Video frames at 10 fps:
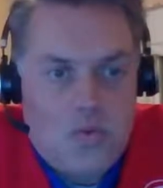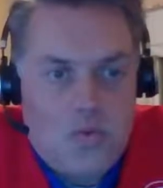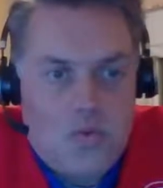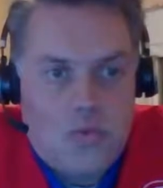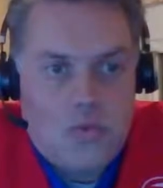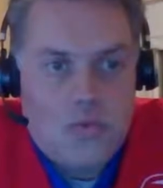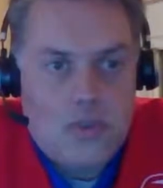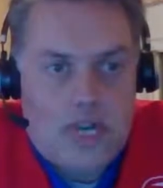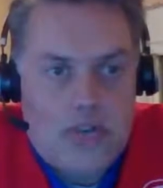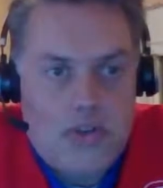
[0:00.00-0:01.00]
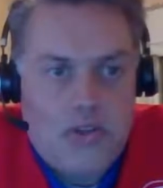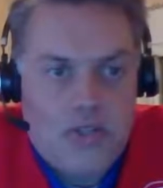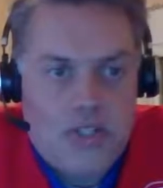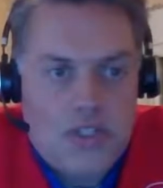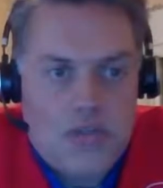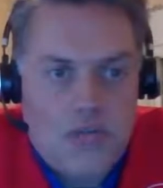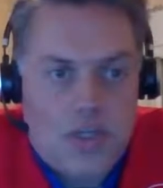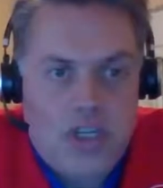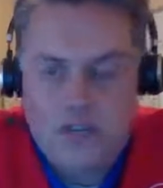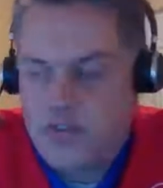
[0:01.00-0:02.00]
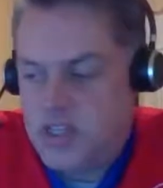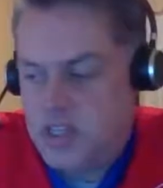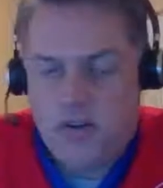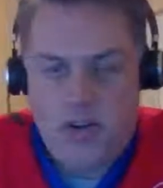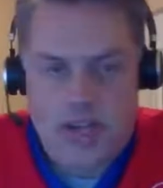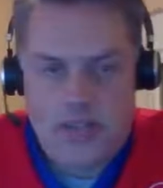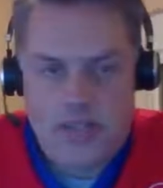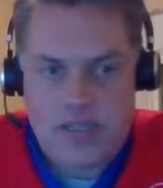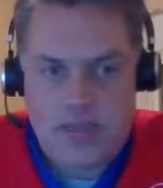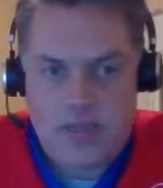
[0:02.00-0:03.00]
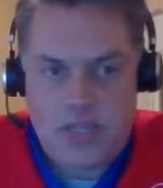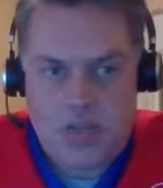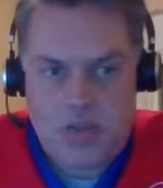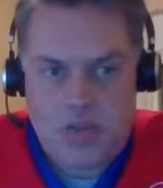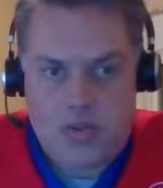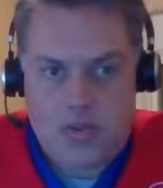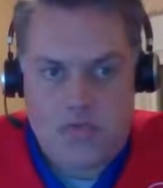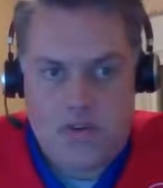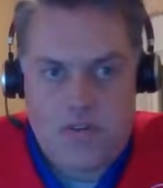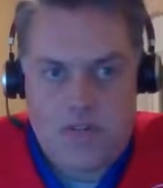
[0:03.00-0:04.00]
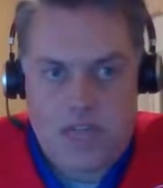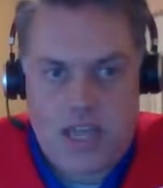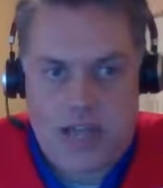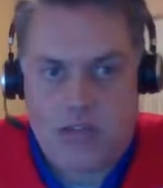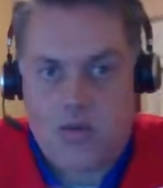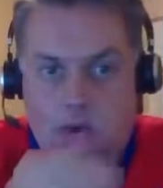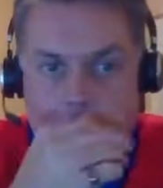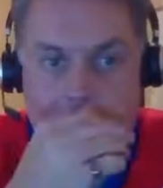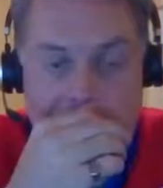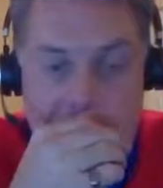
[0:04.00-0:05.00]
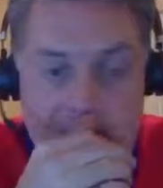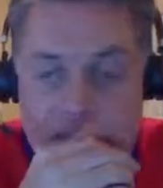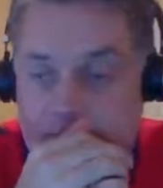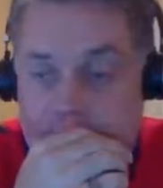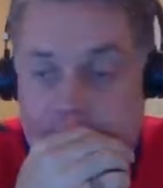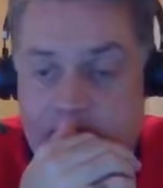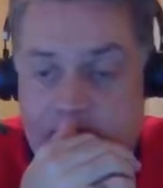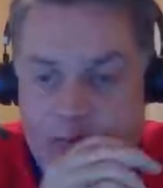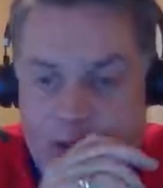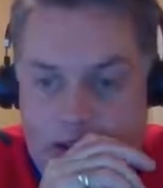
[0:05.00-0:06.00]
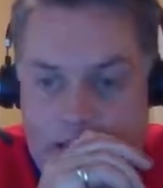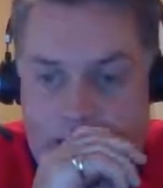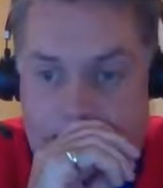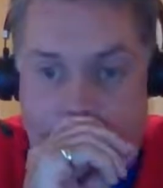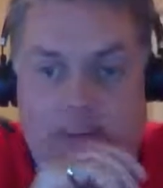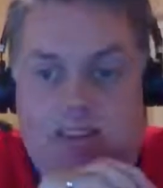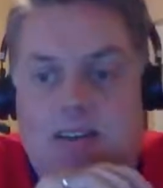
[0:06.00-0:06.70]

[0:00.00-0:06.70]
so Tyler, you listed Rookie of the Year as a potential 5th category, but none of us filled it in. What do you